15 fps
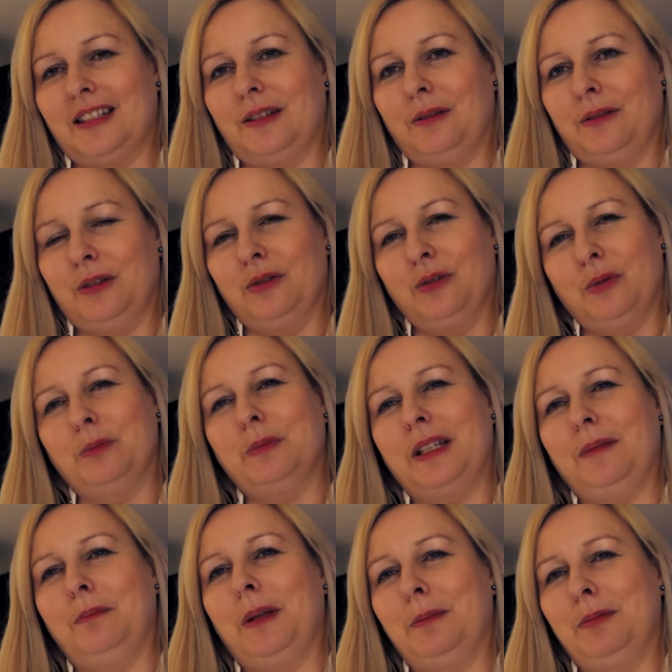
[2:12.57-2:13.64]
So
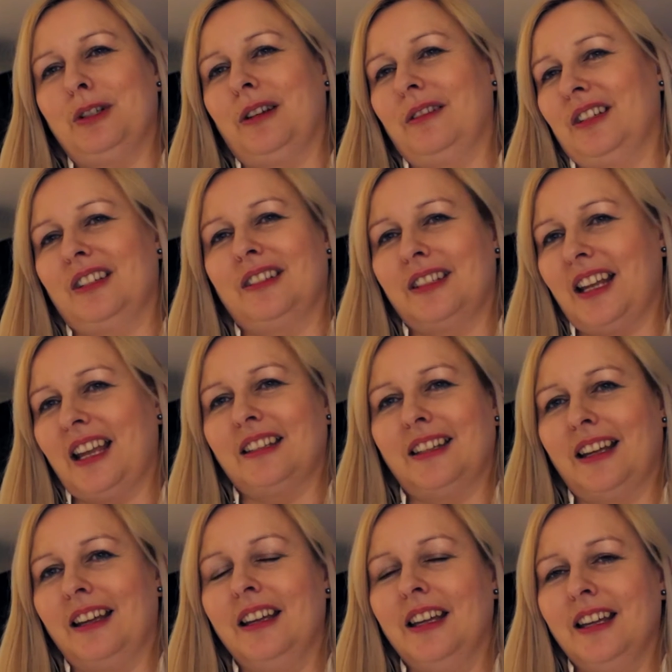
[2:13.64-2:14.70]
normally people don't just get
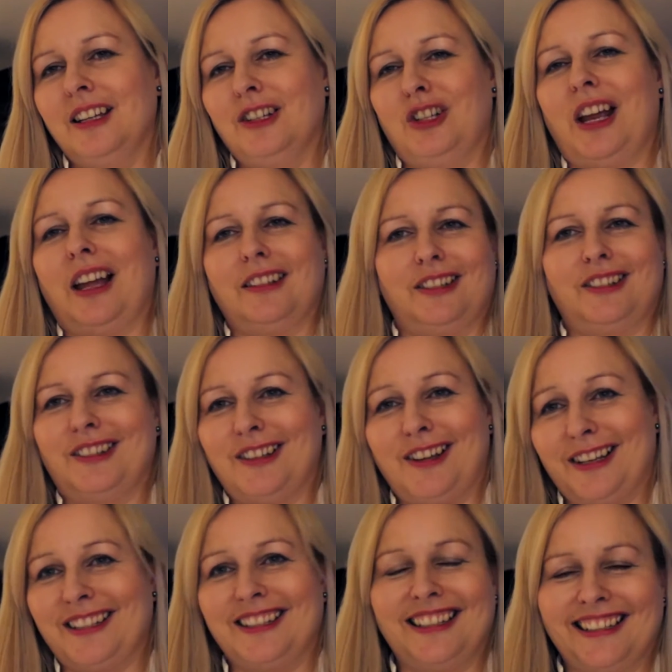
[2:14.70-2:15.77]
to chat to
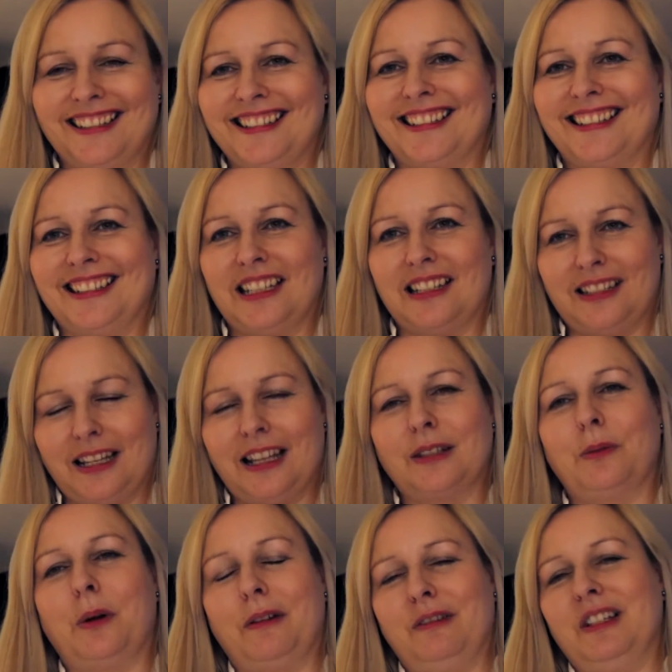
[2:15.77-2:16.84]
scientists, and
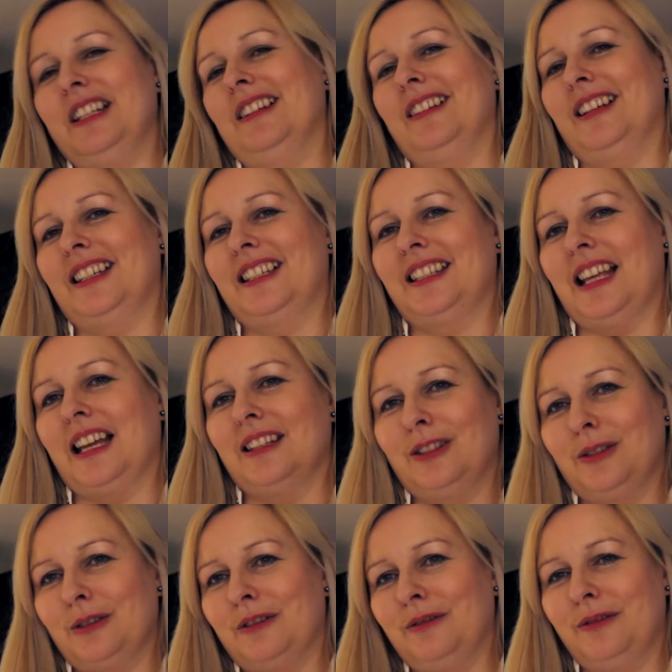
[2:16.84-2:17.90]
that's what I really like, is that
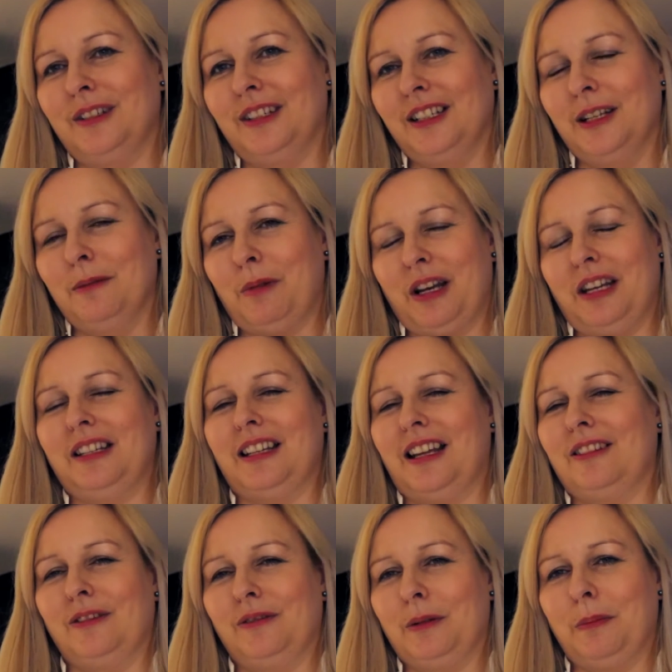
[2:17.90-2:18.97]
sort of breaking
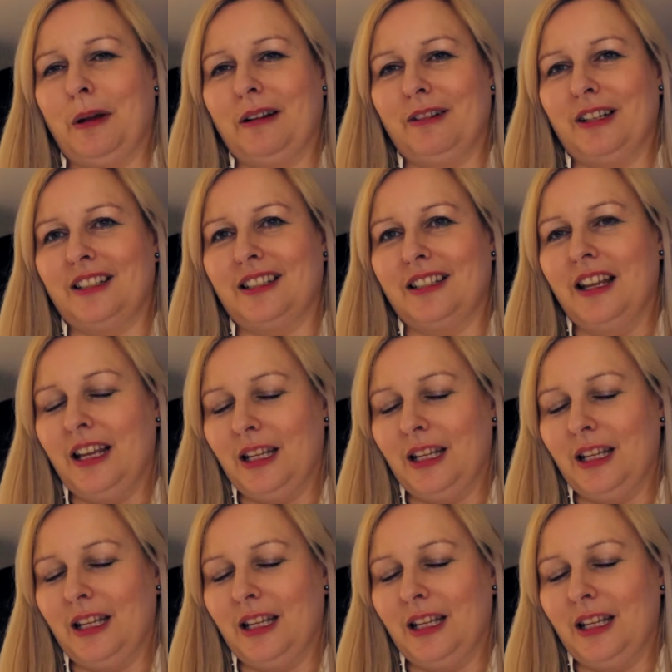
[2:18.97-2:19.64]
down of the barriers.